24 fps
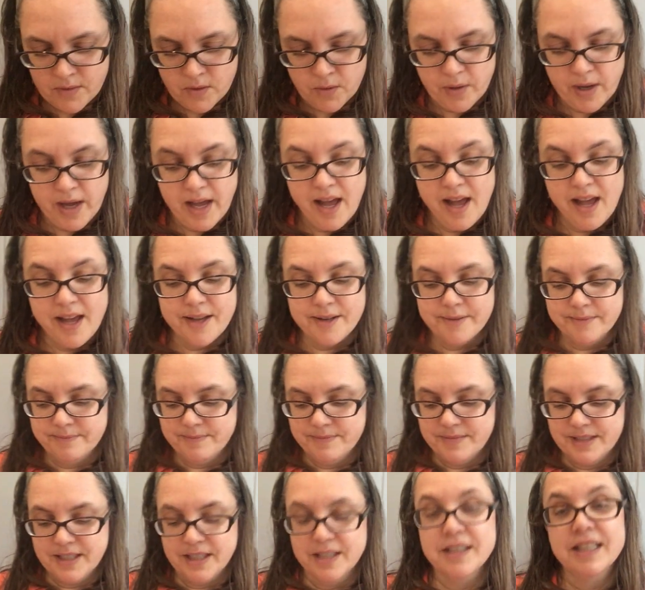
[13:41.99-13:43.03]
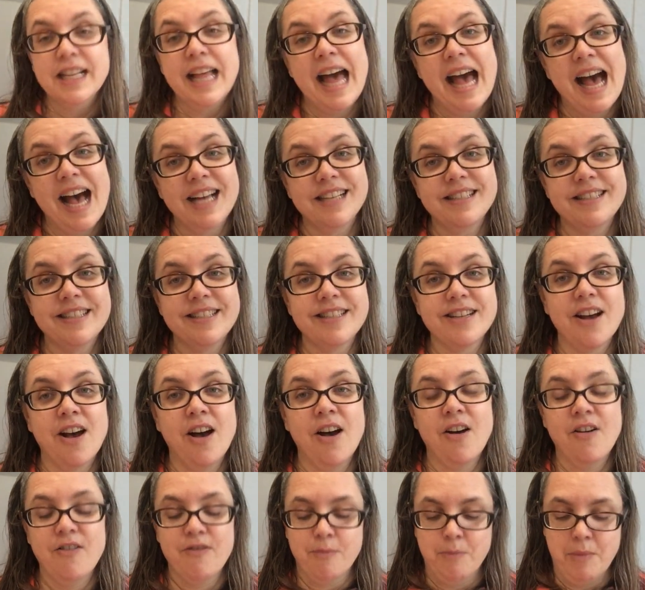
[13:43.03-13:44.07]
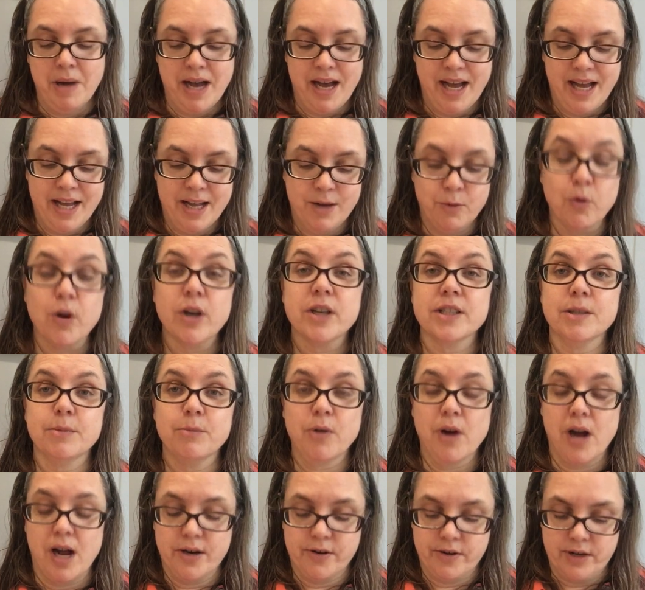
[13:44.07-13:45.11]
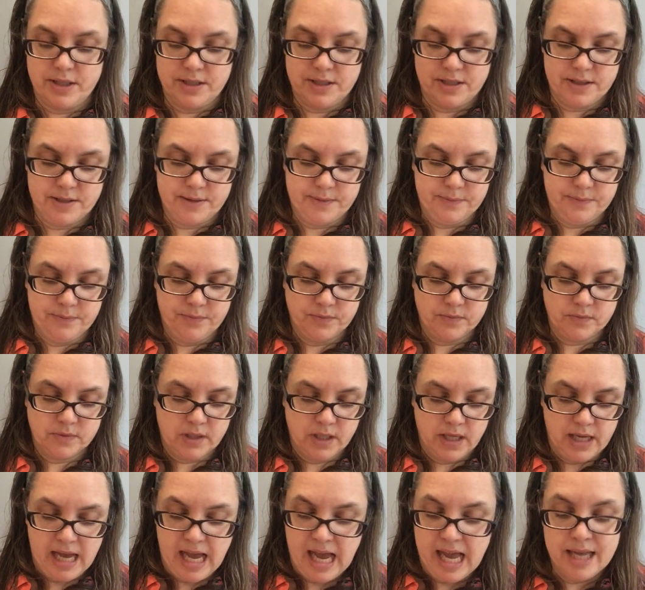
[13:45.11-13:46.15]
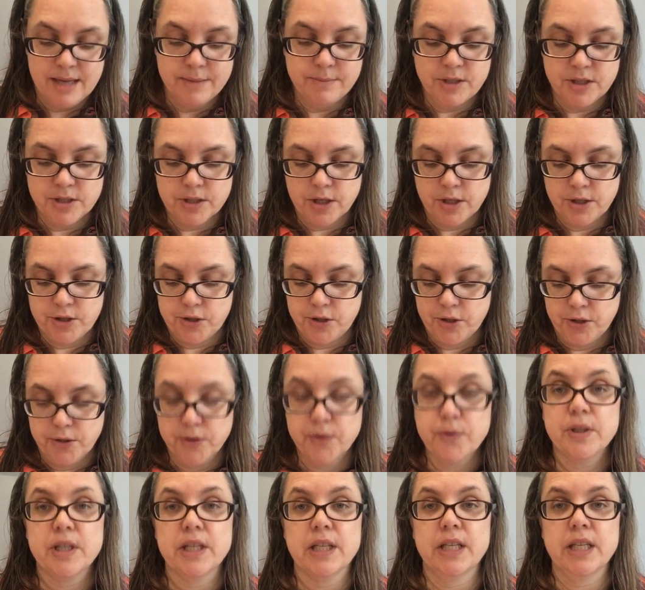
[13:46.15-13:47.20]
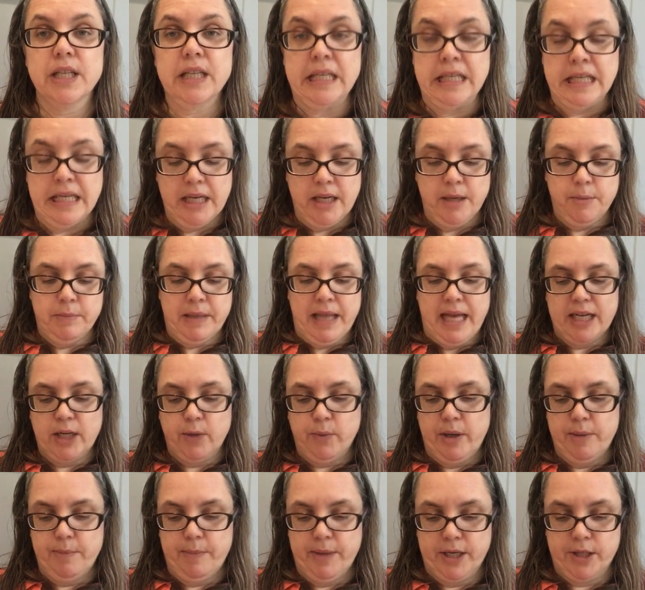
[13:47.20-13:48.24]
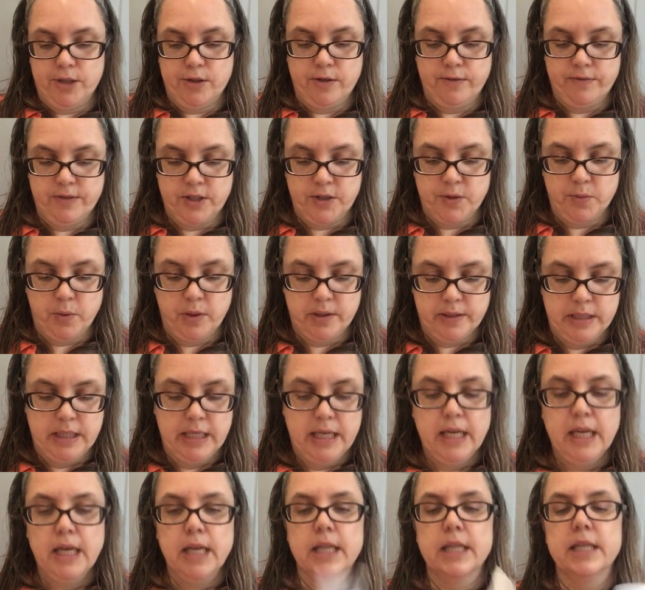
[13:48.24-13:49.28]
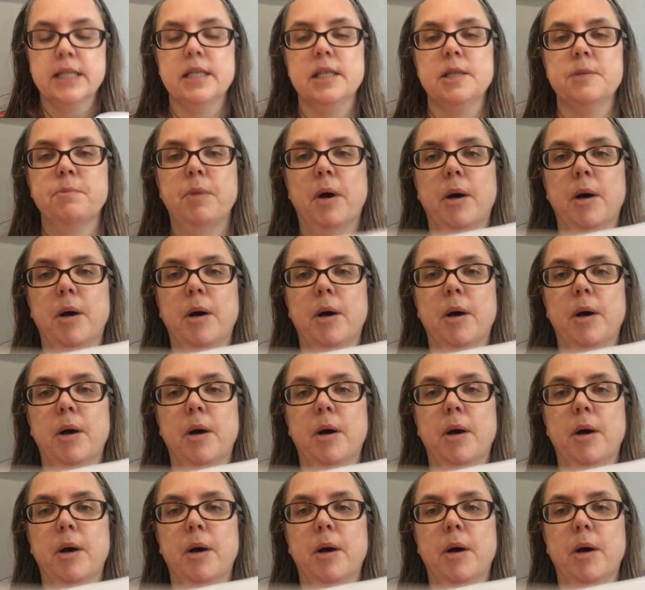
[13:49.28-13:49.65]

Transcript: Okay, the last of my works in progress. I am just gonna show you the black and white picture of this one. This is